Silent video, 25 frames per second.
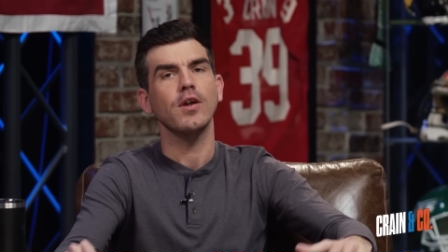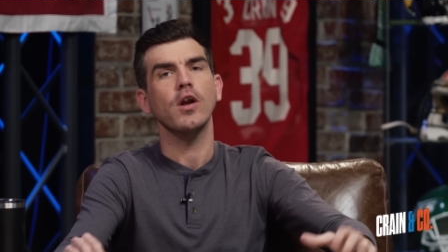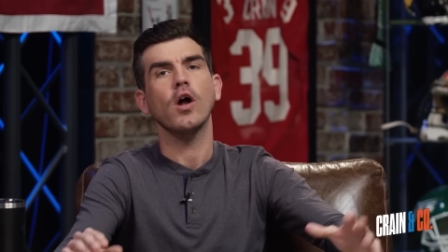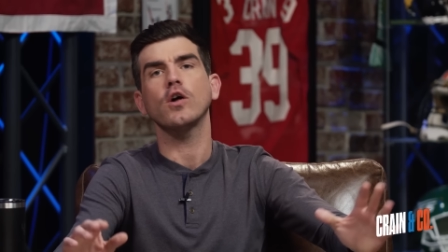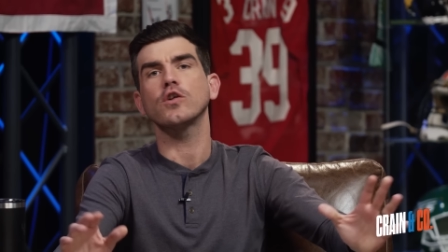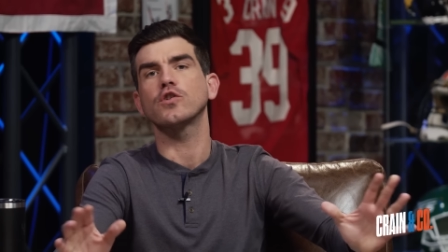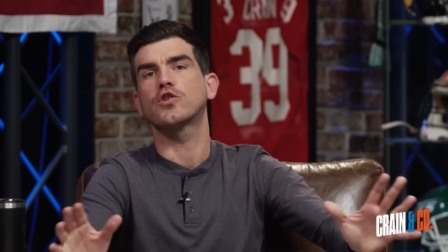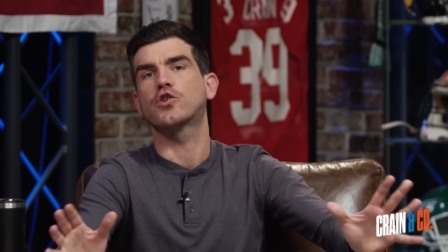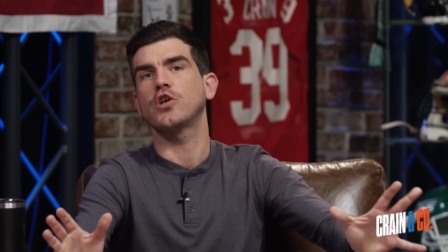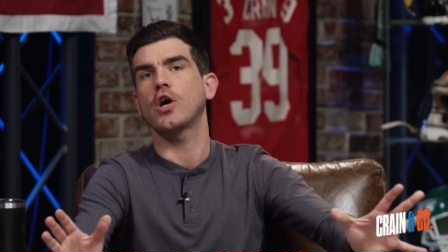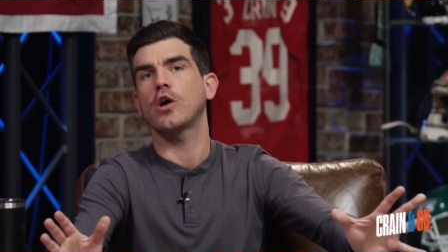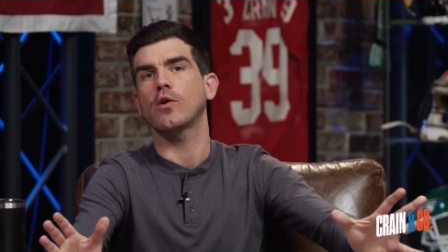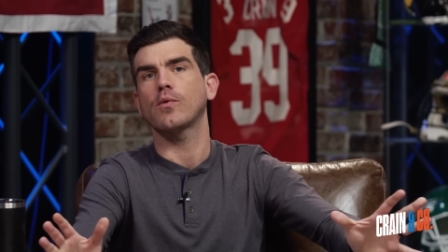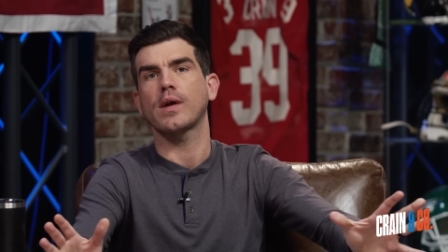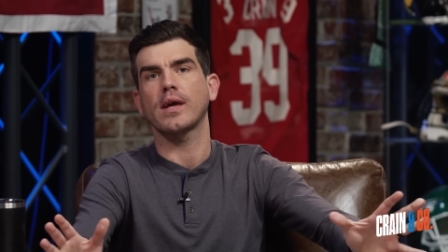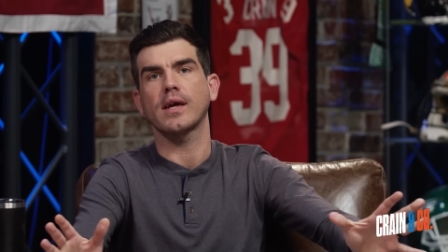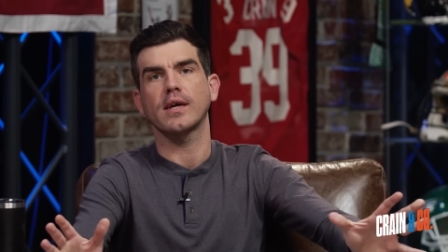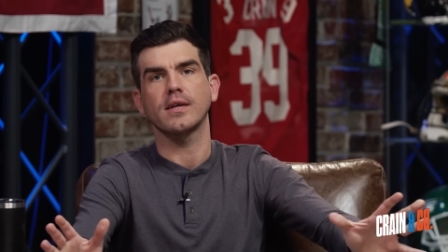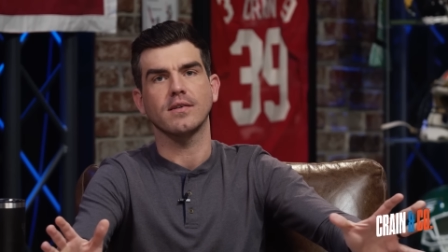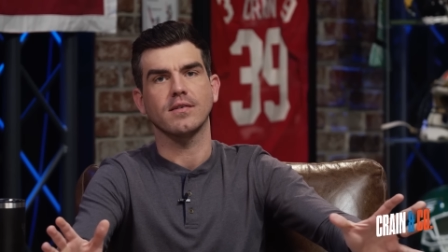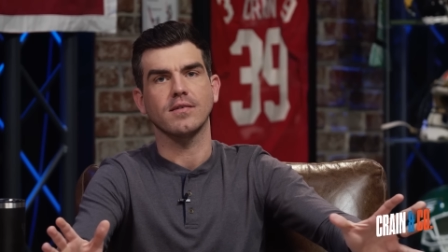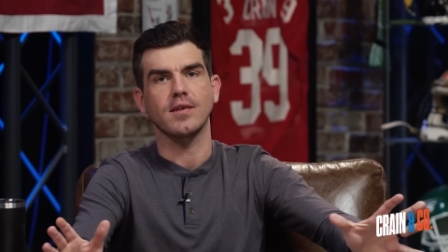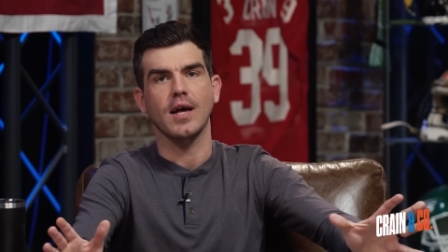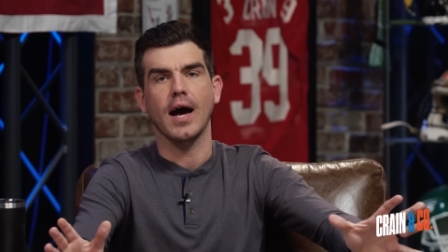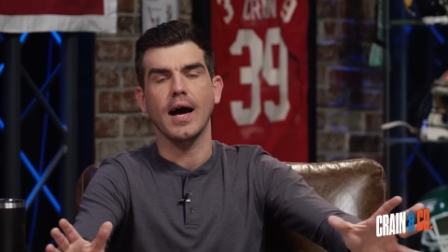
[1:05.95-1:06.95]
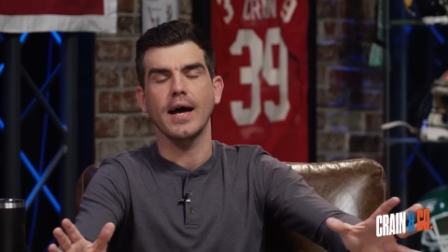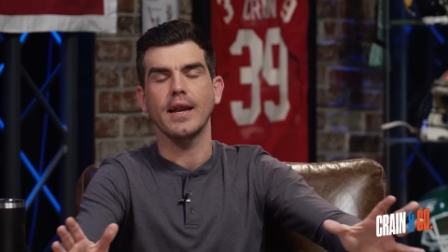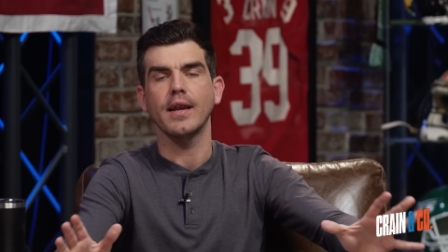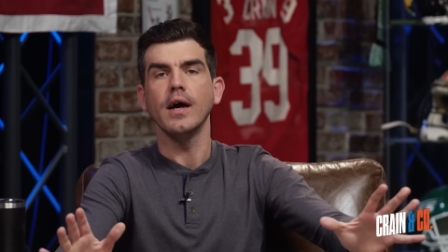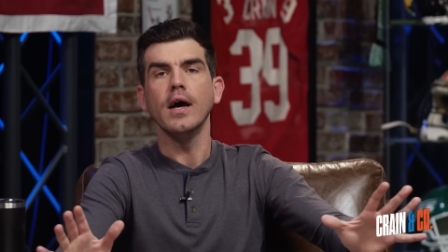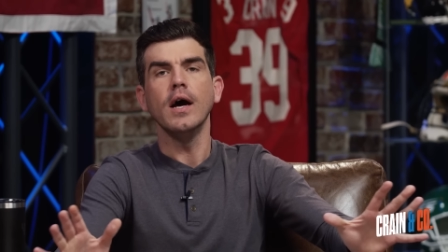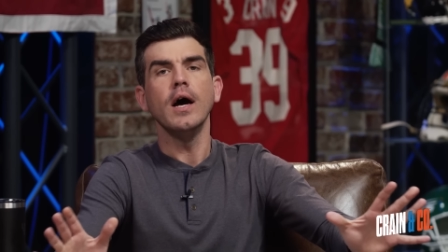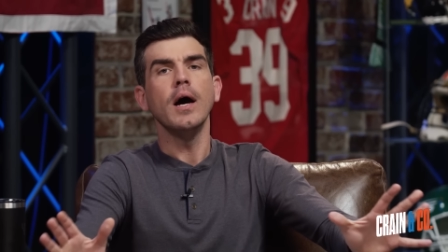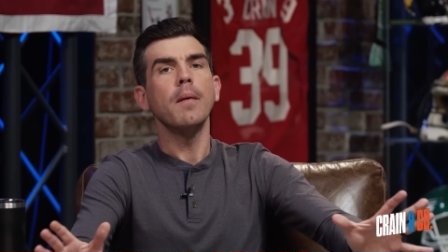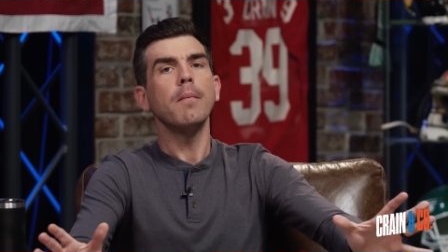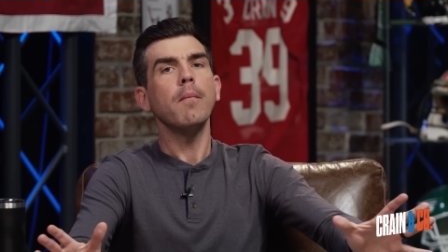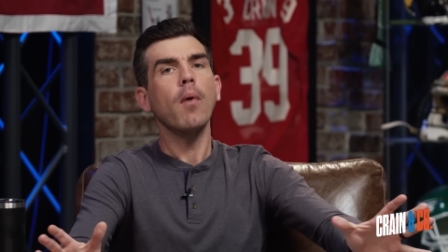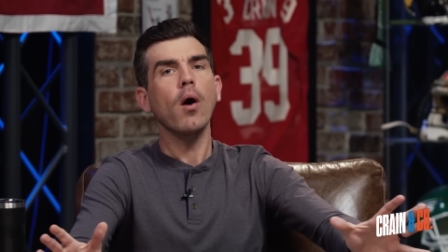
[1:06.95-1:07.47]
And all joking aside,
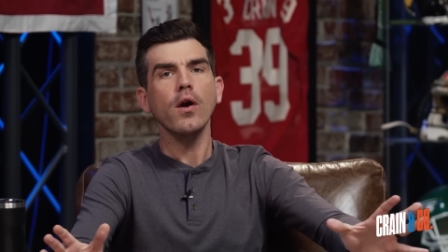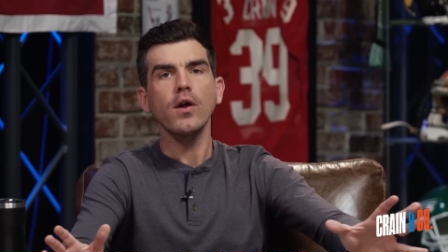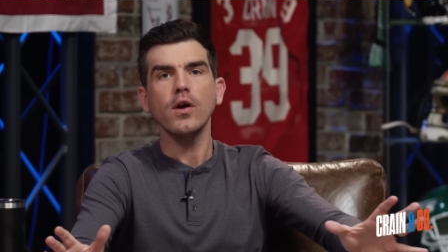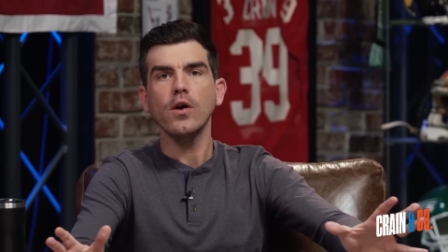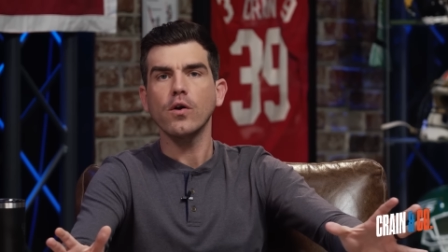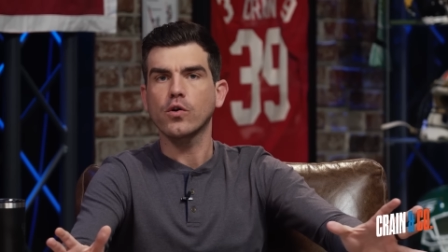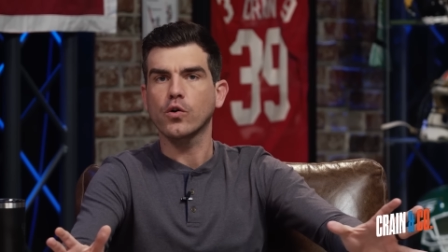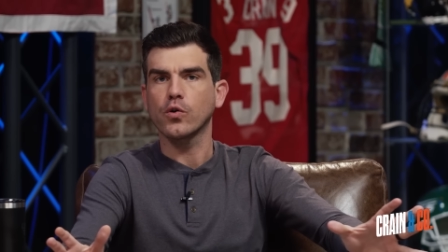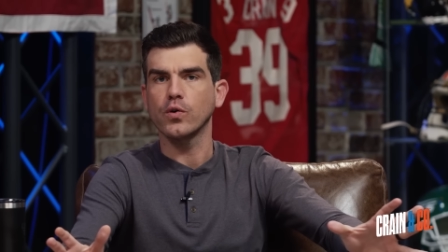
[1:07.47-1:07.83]
Mario